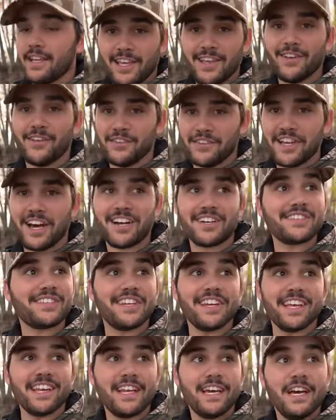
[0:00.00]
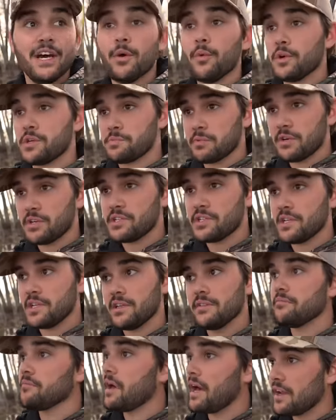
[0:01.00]
killing ducks in it, which
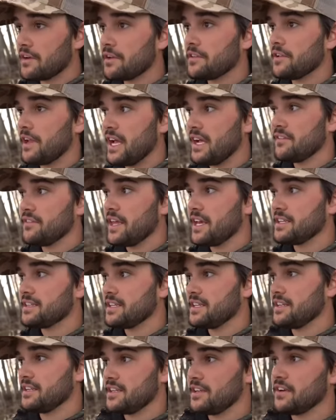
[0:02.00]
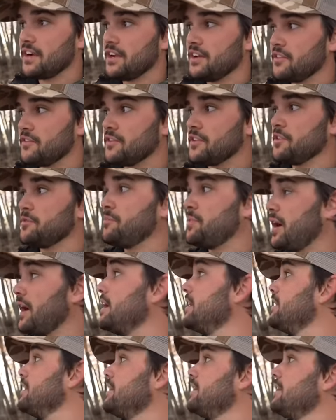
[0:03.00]
personally, I'd rather have that than a deer hunting field,
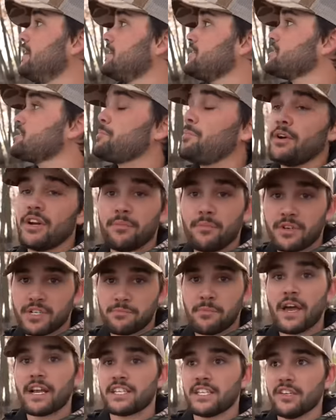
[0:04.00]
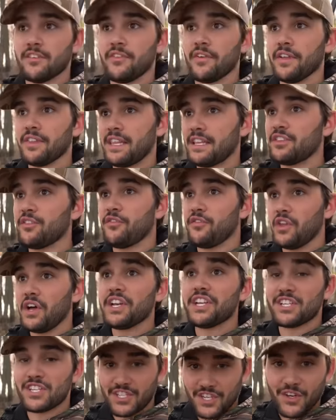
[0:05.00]
but just to put in perspective that the
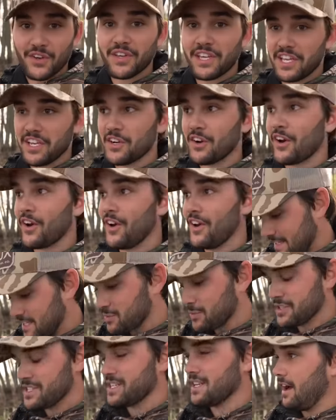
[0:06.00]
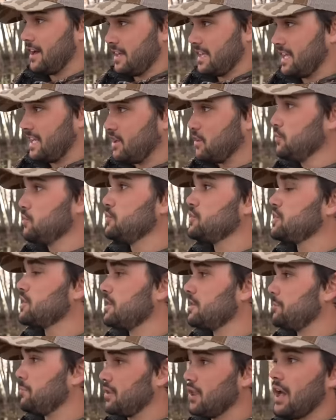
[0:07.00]
flood is still here, this was a huge
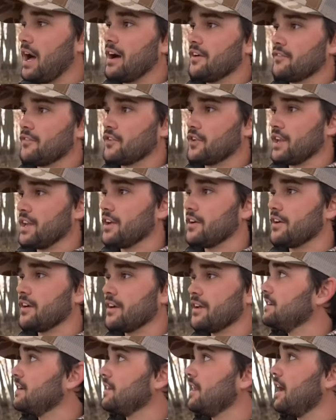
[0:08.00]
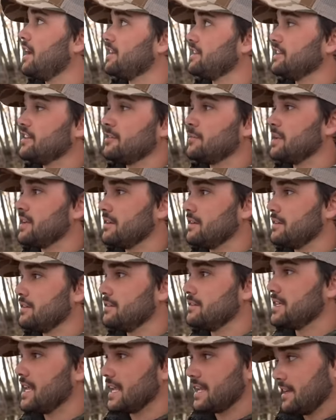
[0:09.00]
plot for deer. A lot of deer have been
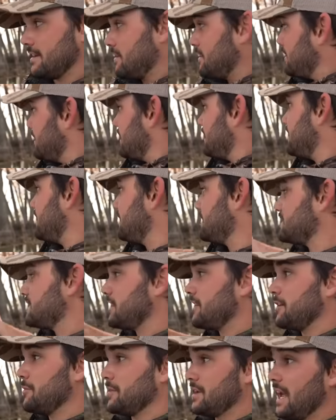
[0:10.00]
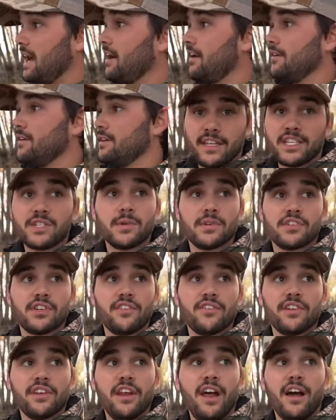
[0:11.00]
taken in this area, but now it's switched
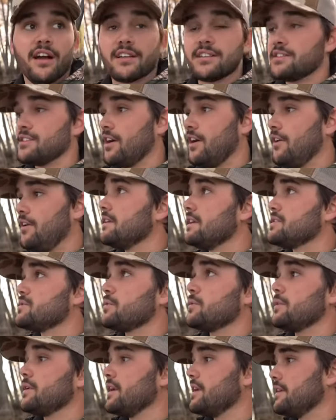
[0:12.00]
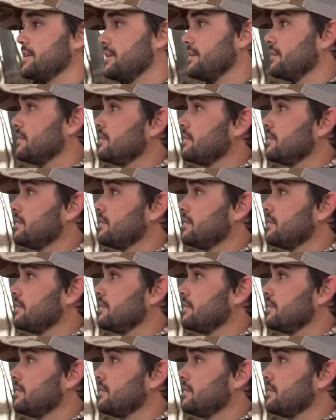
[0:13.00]
over to ducks, so that's where we're headed.